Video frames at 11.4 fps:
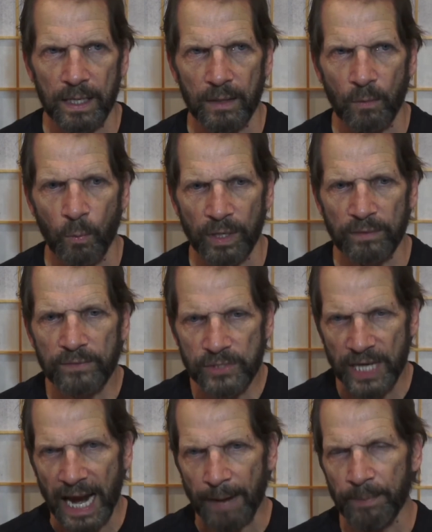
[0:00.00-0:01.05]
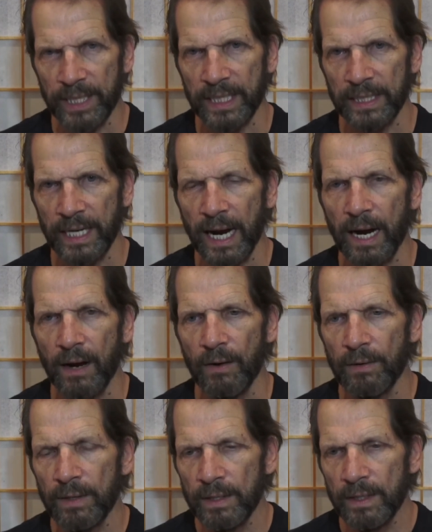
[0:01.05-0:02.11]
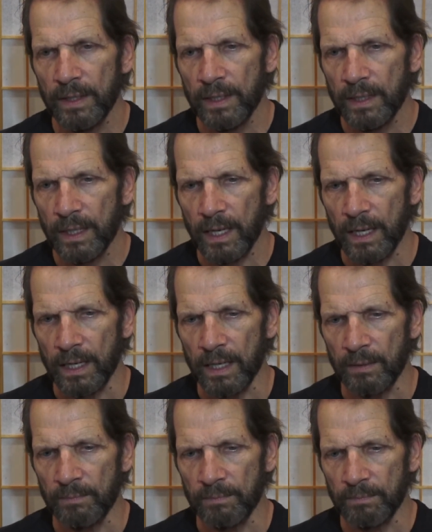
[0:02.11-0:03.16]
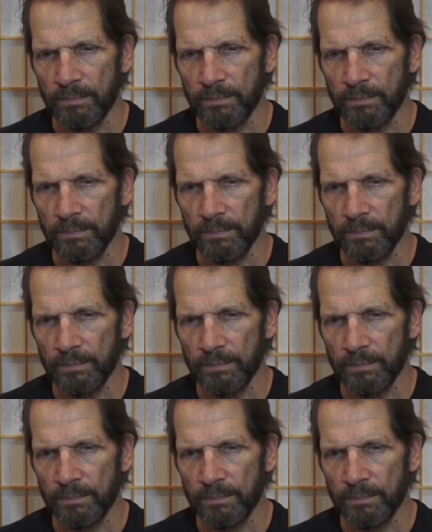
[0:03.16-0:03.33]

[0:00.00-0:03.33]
whatever is happening now, um,